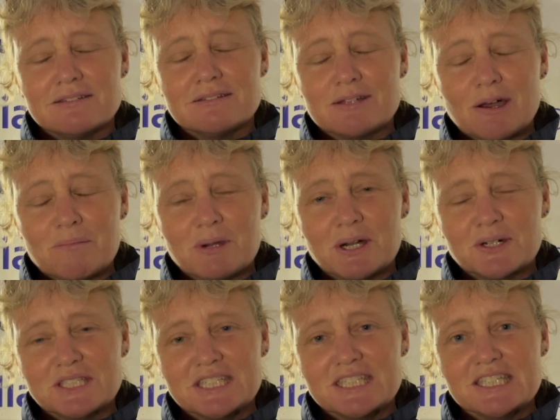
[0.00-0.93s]
top
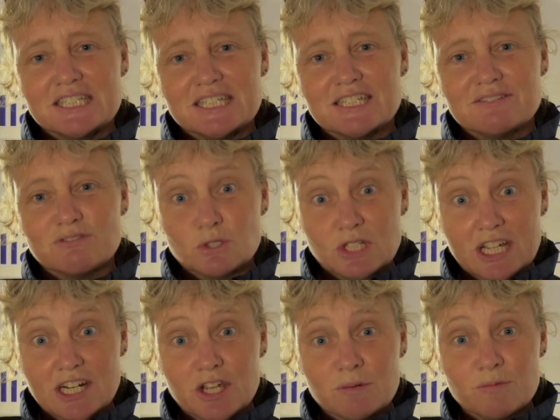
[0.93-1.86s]
part in this year's Vendee
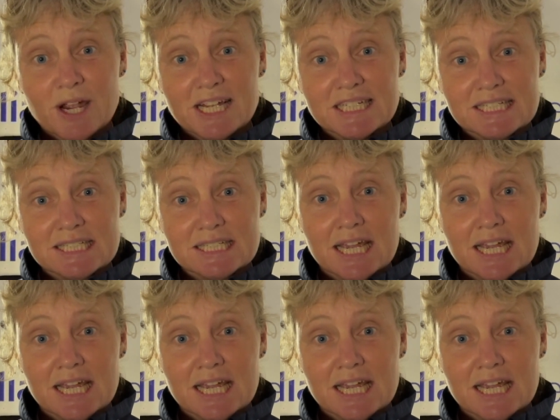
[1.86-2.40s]
Globe race.